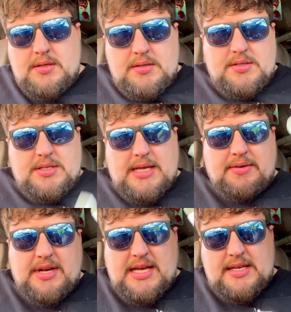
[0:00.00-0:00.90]
So there
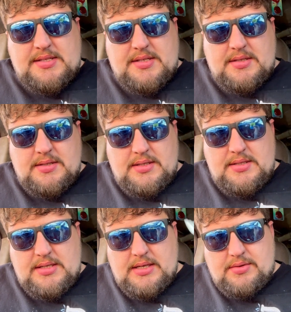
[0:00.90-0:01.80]
he is. He's
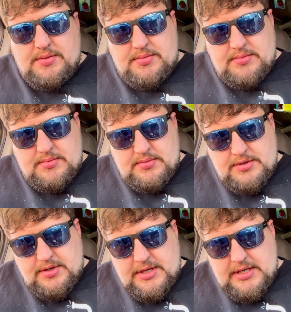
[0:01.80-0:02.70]
a
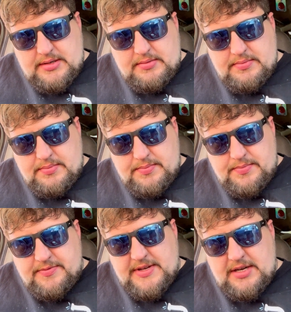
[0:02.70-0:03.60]
tiny little
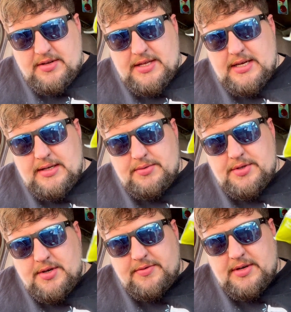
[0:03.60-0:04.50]
thing like that, little
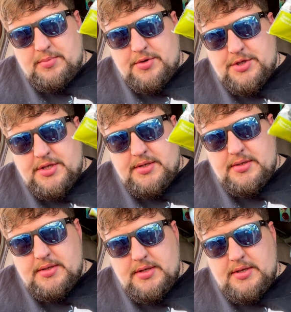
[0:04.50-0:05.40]
diaphragm washer.
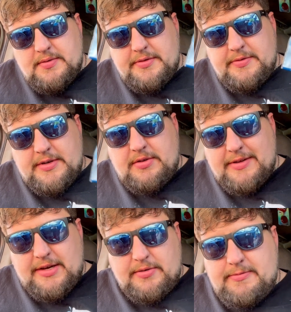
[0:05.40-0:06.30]
for the fill
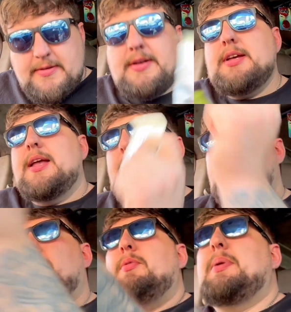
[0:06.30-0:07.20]
valve, get
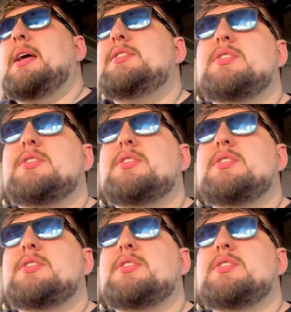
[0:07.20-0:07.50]
that replaced